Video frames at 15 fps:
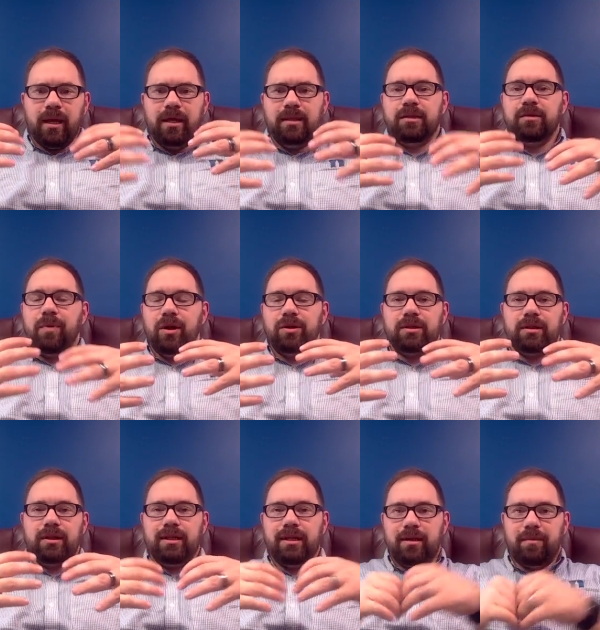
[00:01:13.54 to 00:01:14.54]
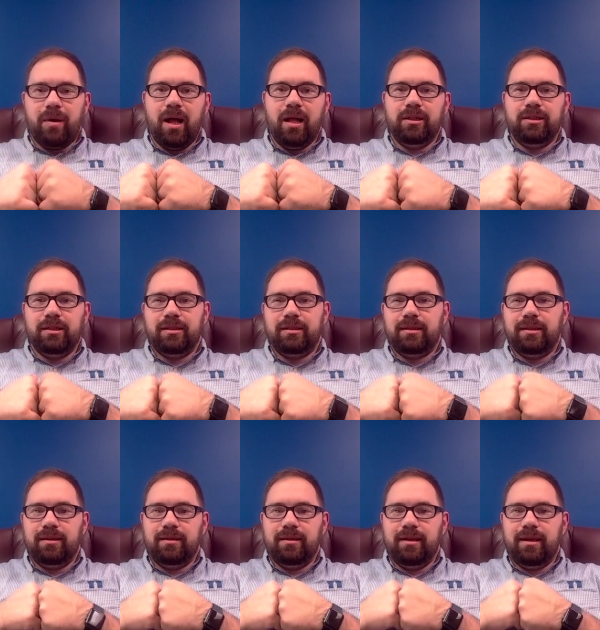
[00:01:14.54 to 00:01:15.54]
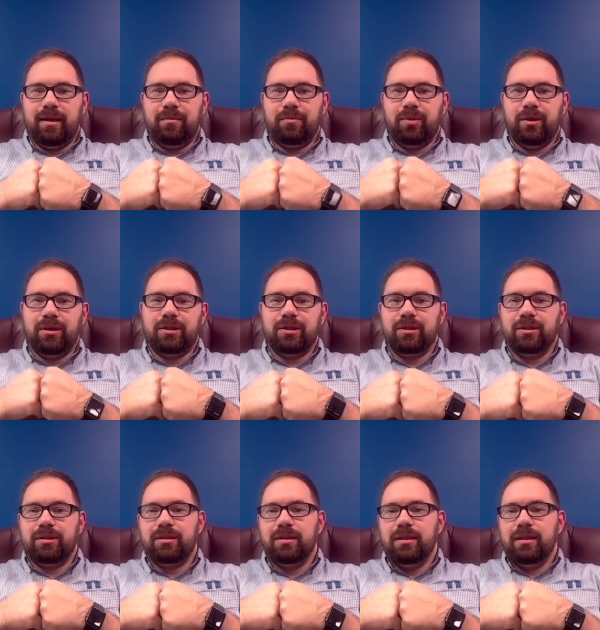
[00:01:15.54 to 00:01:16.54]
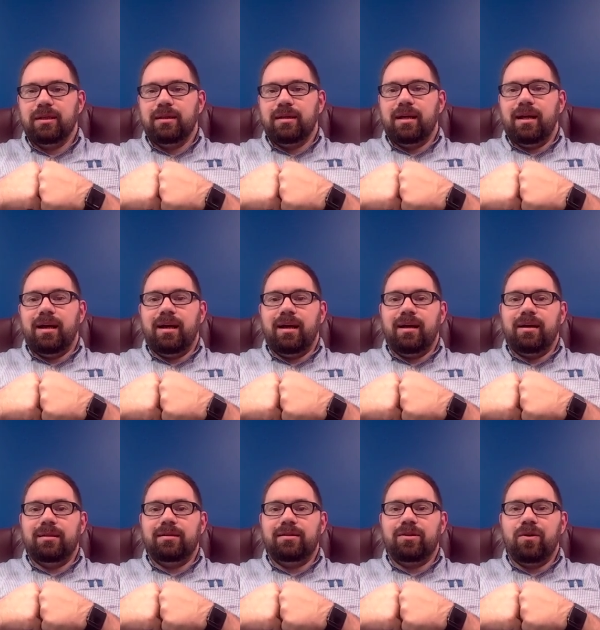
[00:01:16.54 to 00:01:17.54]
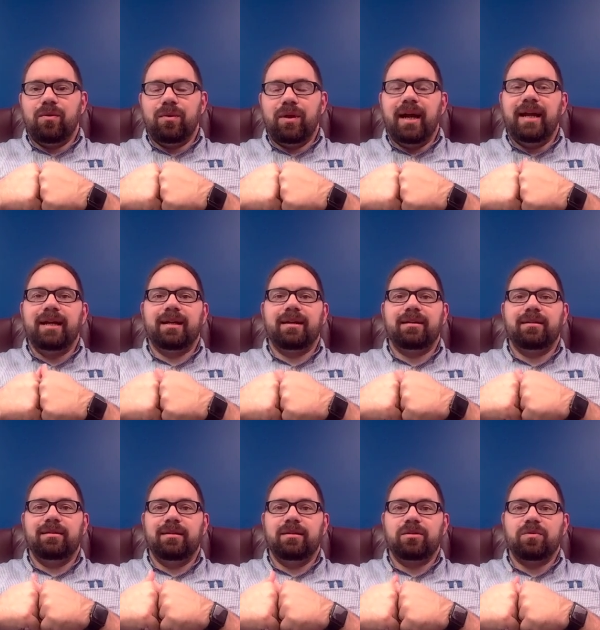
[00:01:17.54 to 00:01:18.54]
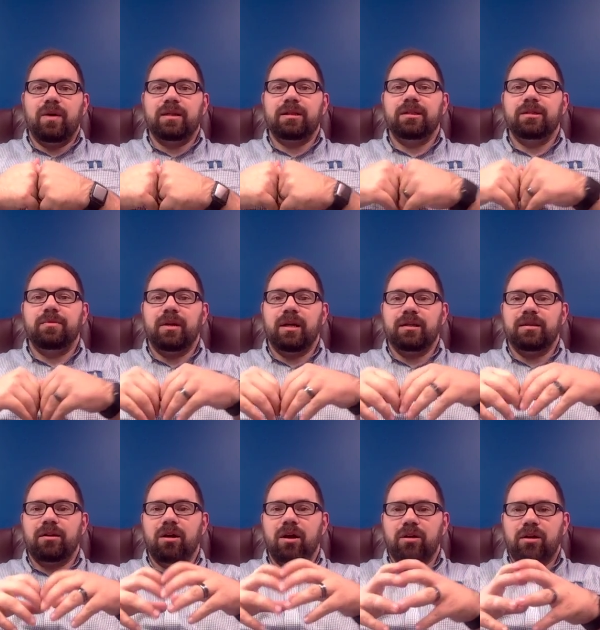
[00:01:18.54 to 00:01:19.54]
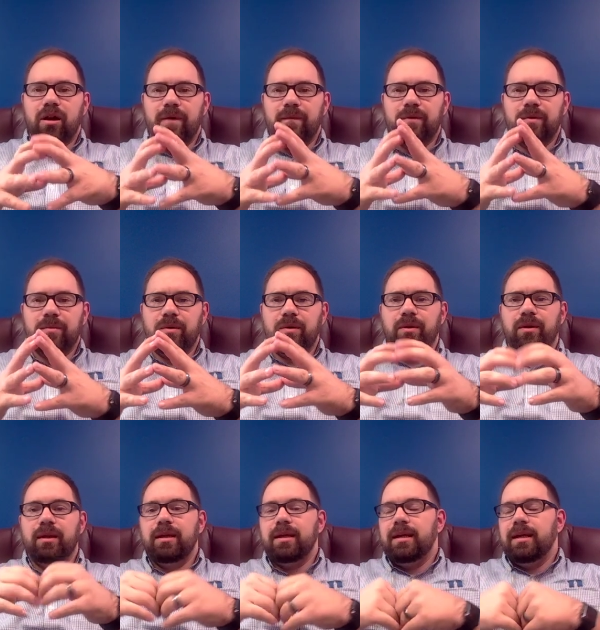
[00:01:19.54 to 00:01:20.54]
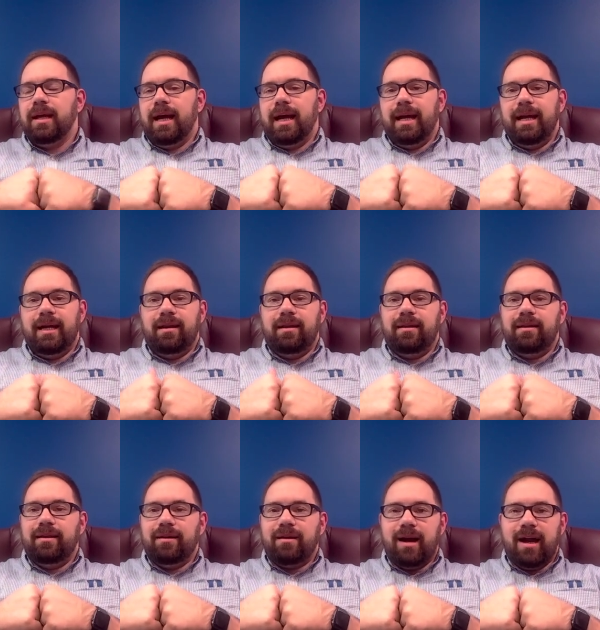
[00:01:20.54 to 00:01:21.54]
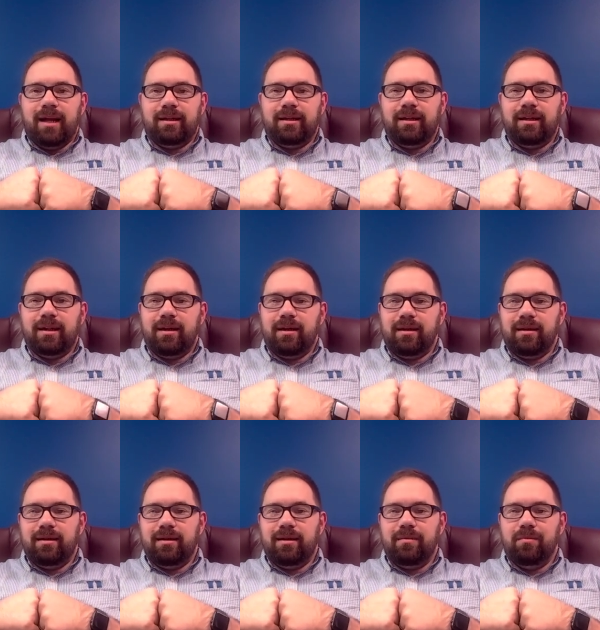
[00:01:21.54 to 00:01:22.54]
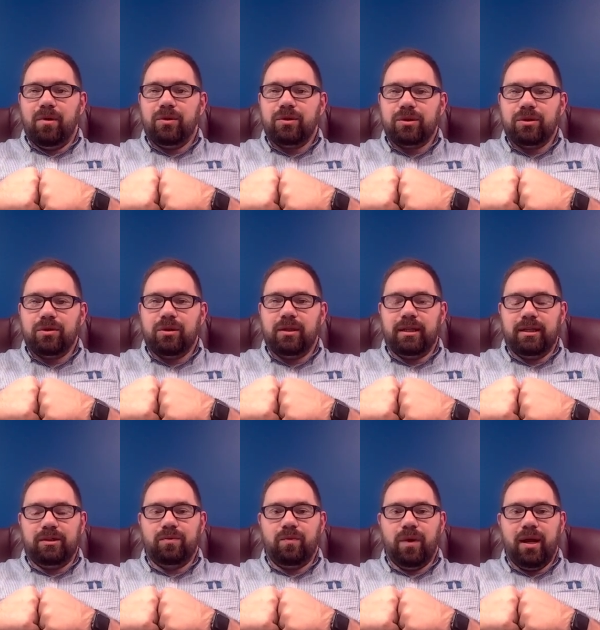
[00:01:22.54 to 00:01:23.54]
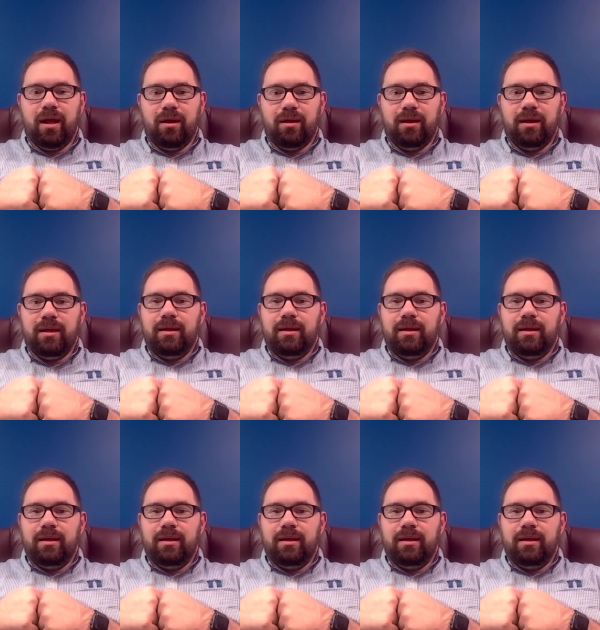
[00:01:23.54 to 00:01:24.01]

supposedly apologists and preachers don't like these questions because they're uncomfortable and they're highly emotional as well.